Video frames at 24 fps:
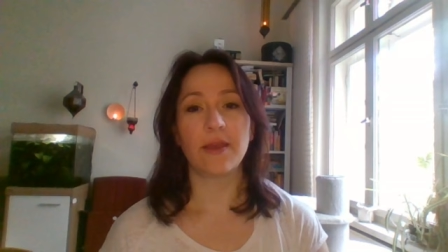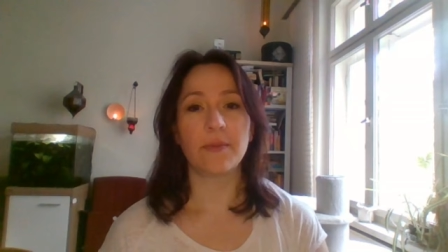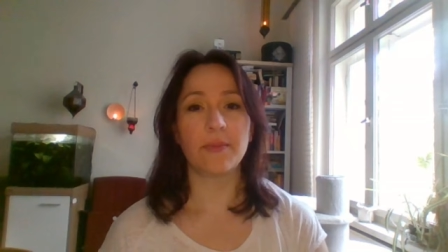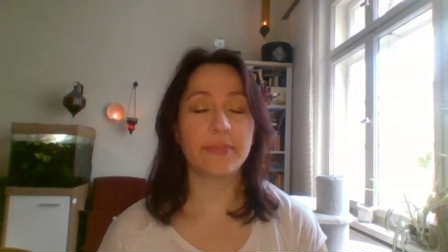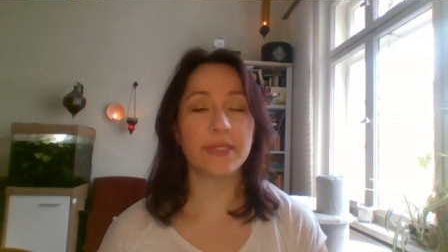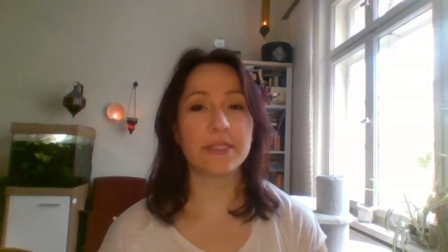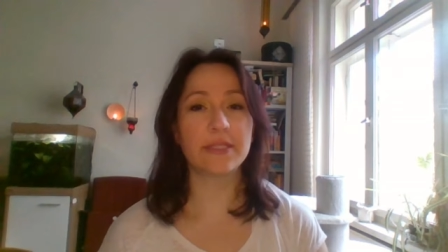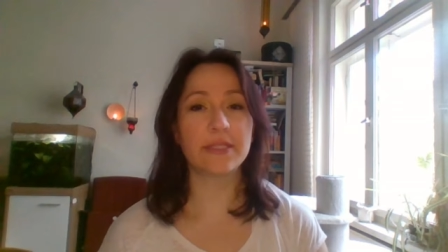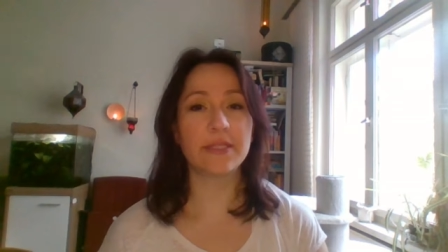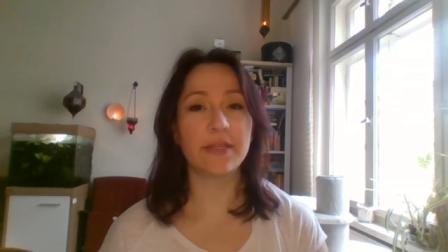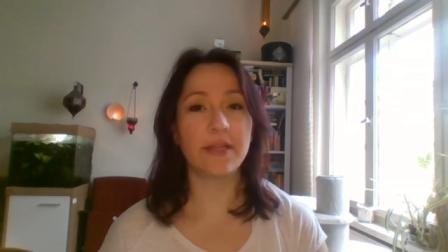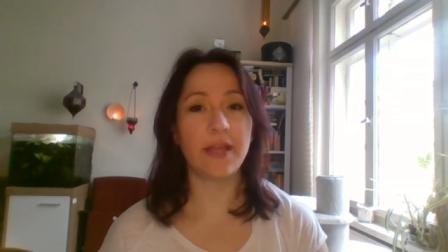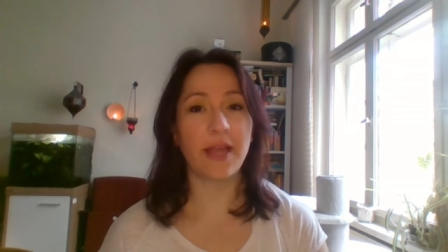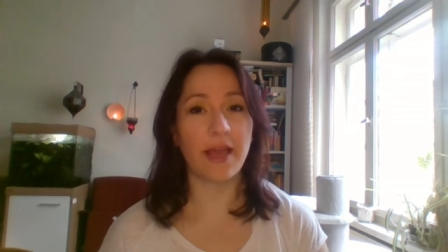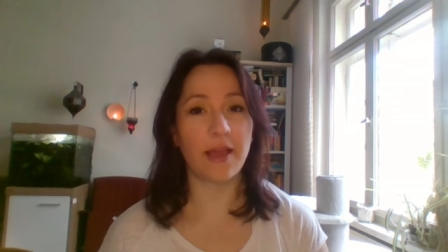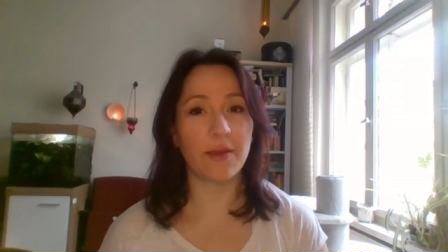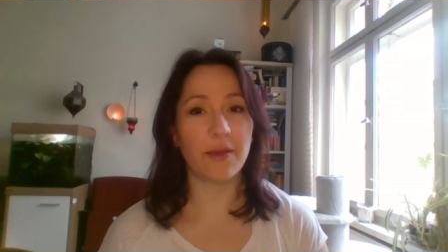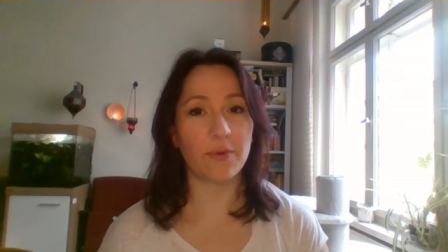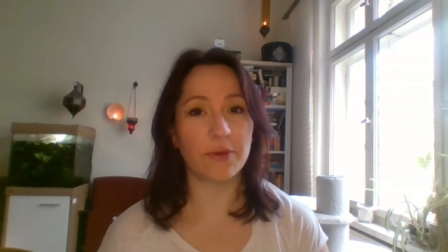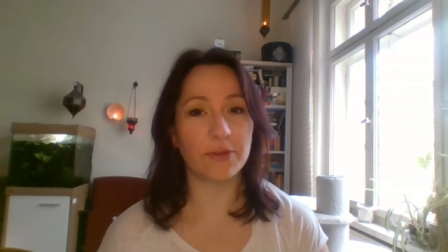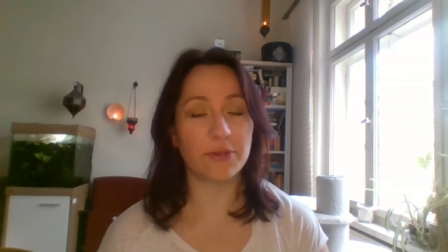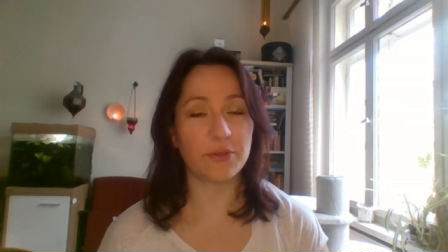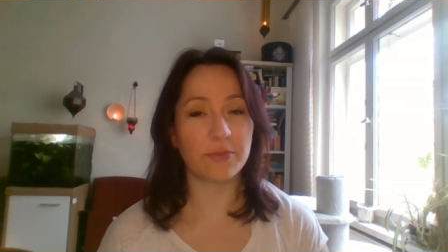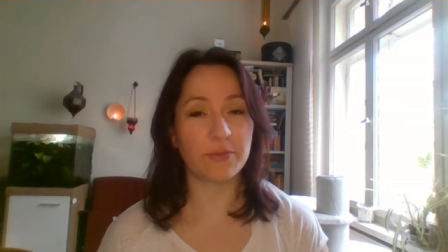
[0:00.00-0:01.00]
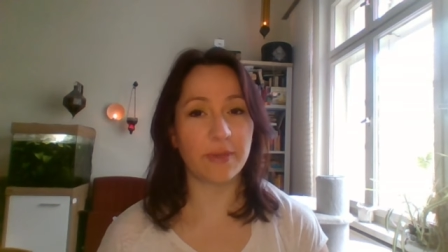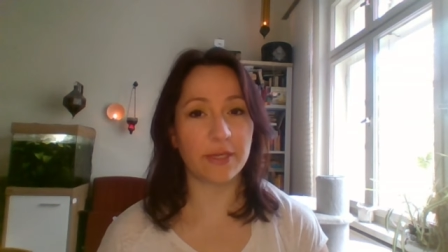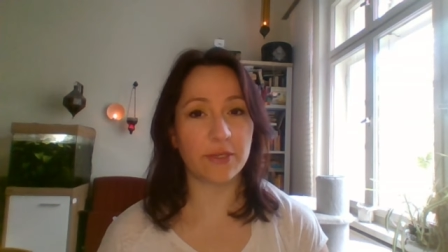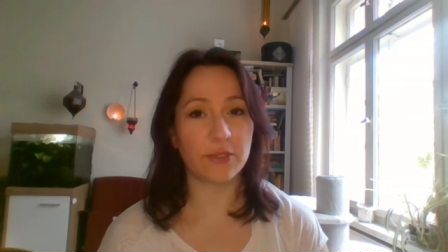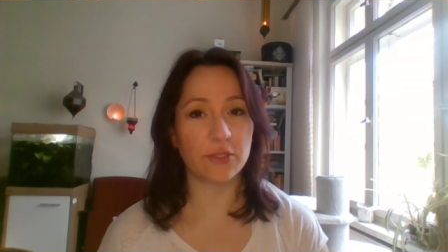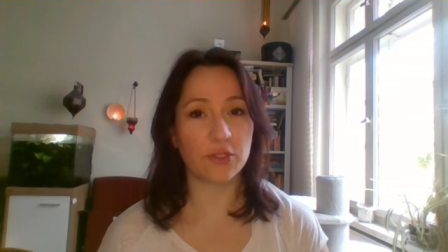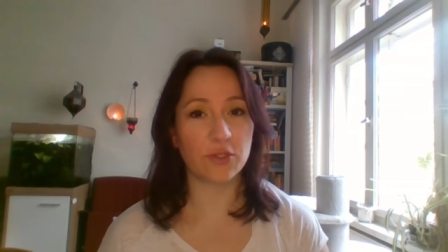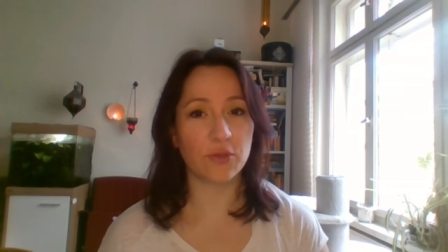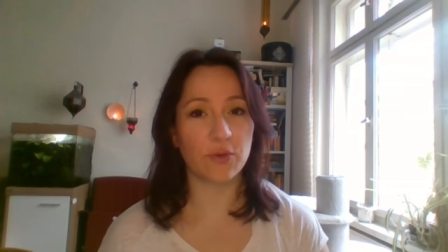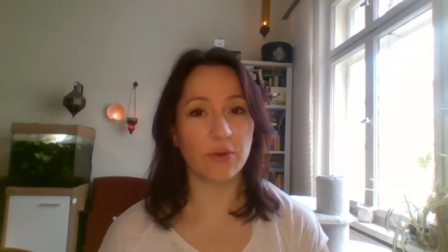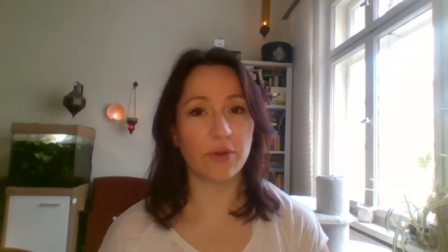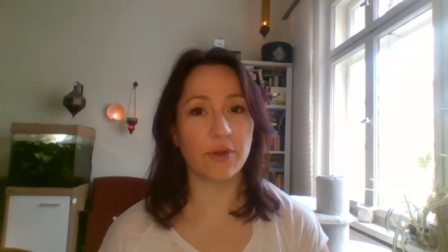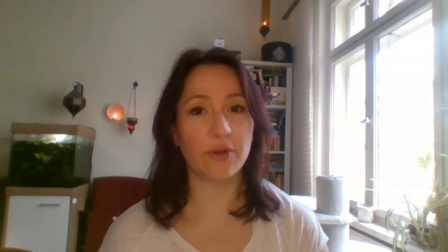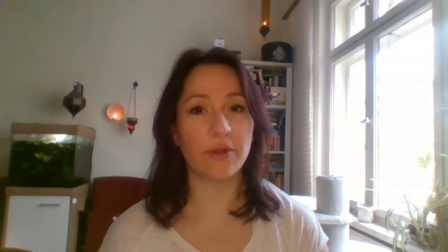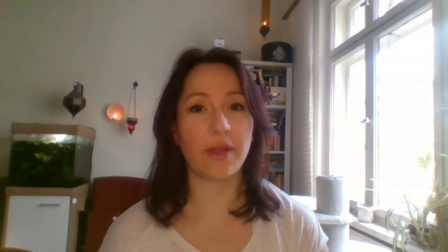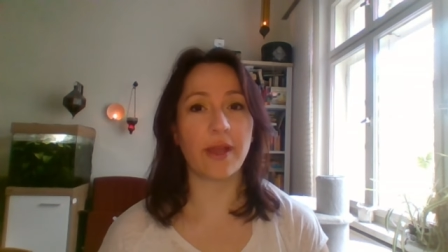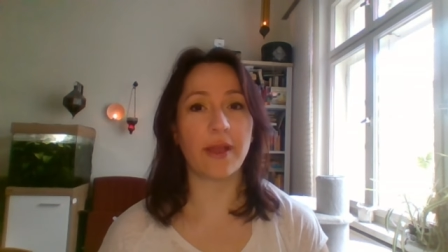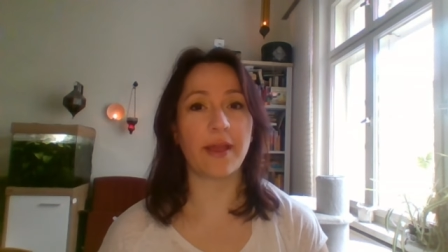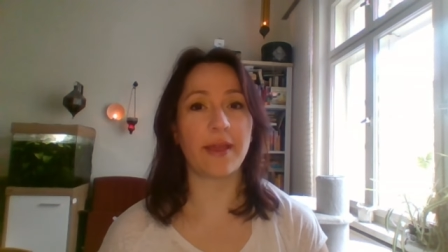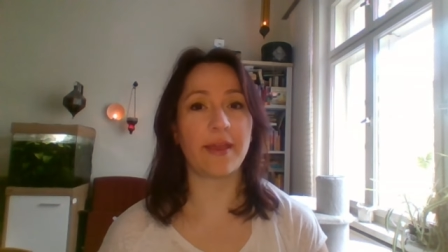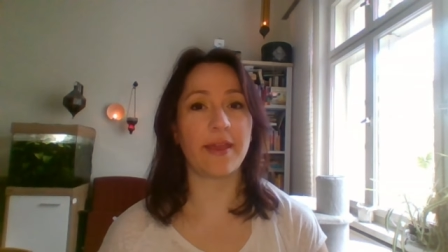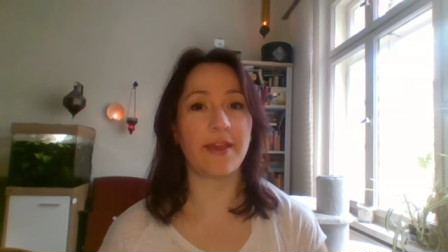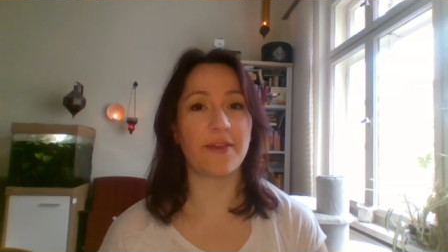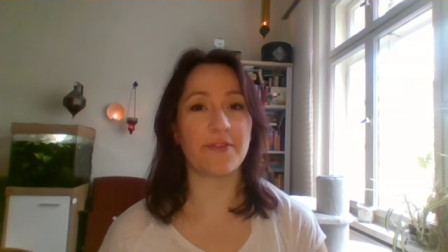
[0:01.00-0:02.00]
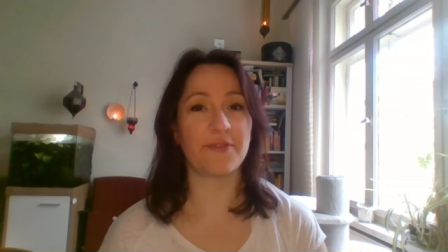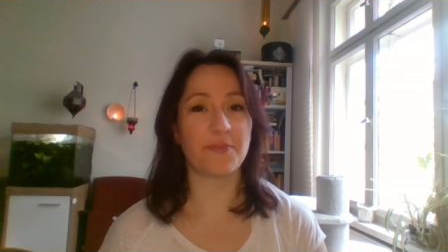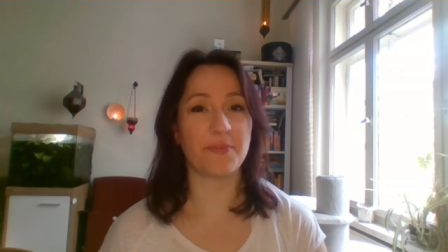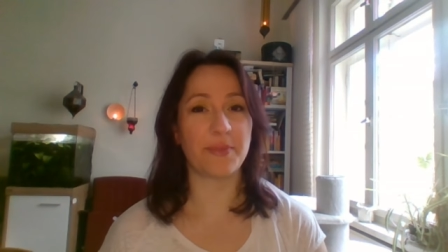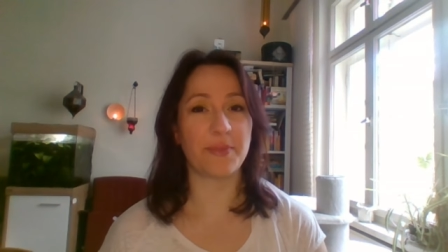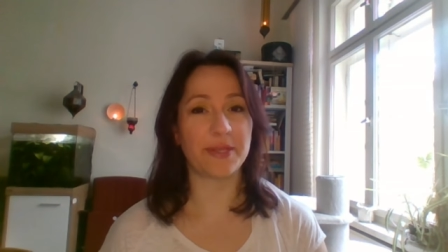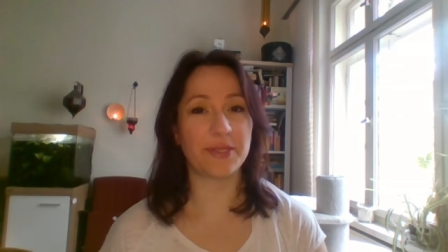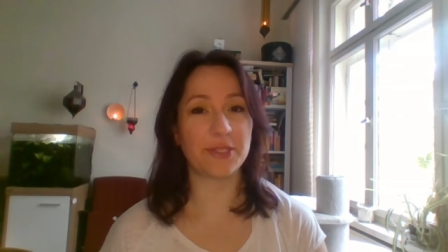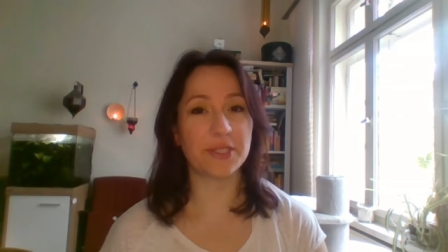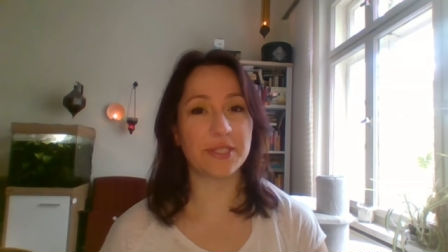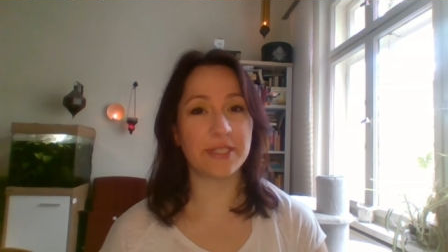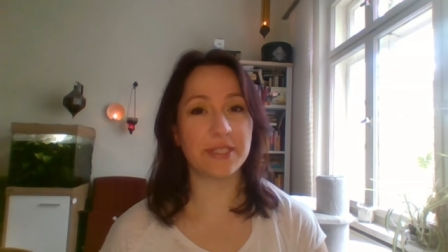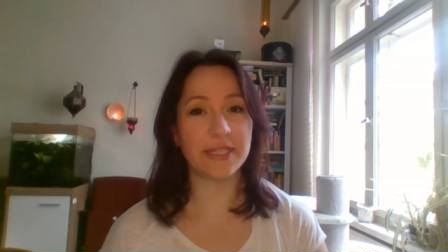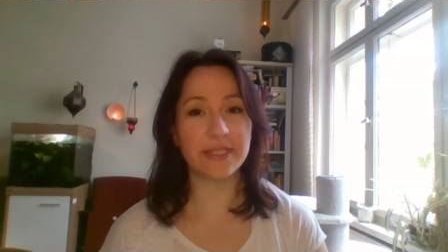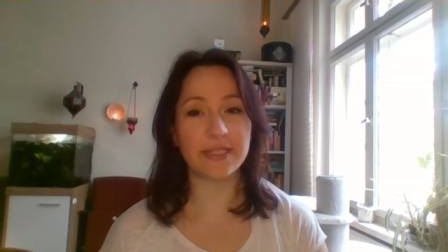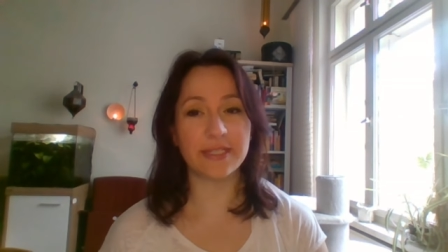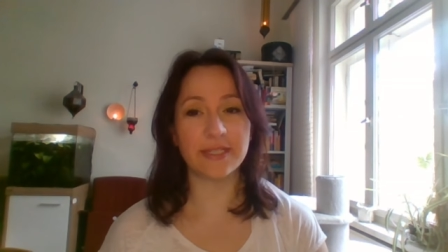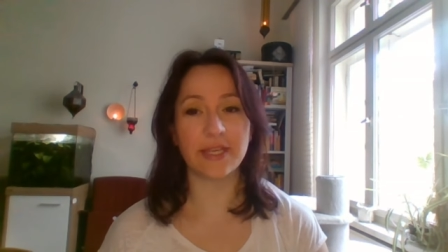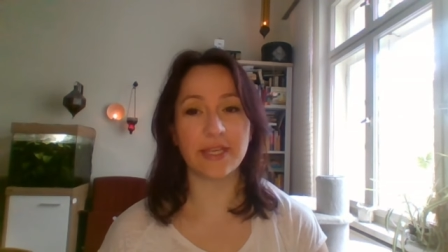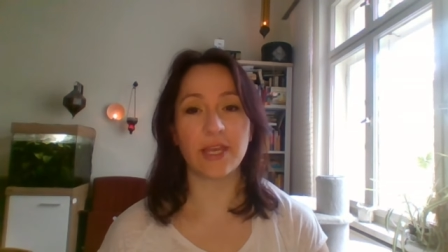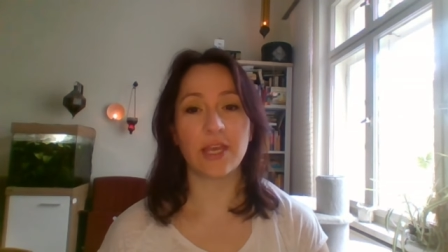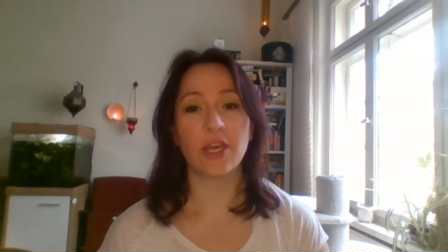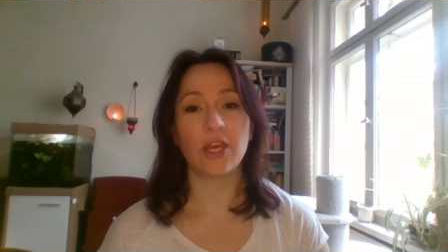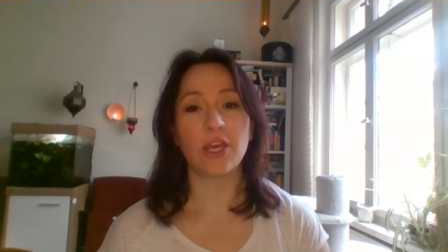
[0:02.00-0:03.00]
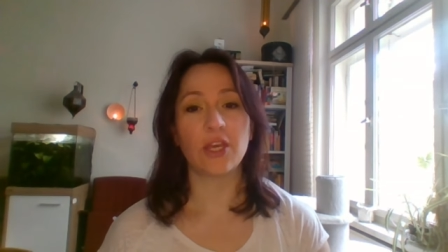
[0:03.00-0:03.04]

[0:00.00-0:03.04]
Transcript: But still, I want to make sure I have mentioned it.